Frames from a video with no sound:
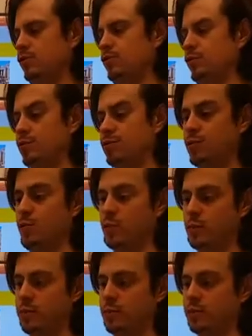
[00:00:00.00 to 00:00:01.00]
Trojan
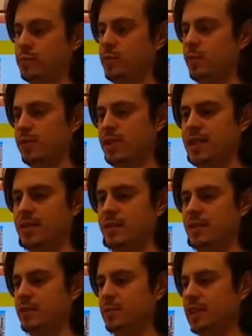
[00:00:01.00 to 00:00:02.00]
War, what was that
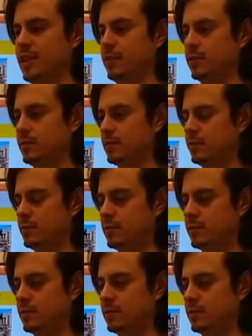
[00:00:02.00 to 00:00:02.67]
all about?